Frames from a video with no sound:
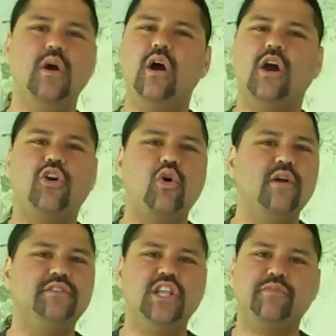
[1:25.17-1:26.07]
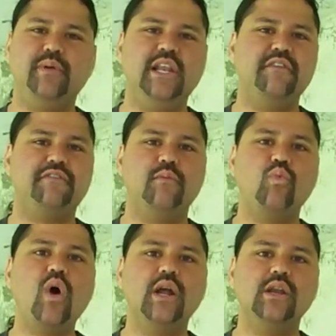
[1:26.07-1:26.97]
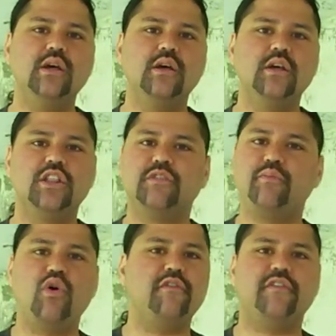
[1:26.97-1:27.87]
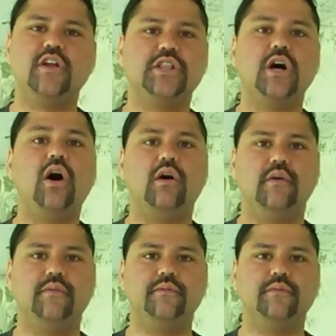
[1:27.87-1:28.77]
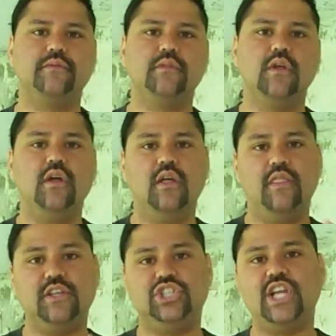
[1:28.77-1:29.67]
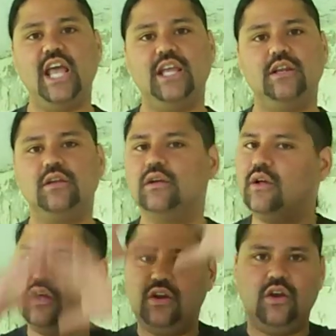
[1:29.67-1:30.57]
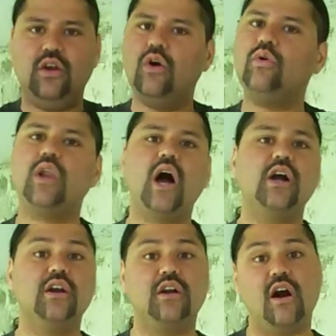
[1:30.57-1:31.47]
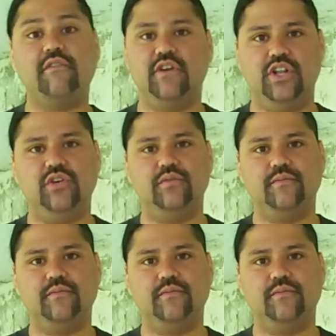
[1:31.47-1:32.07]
A groan of disbelief from one spoke for us all. The shade no longer covered you.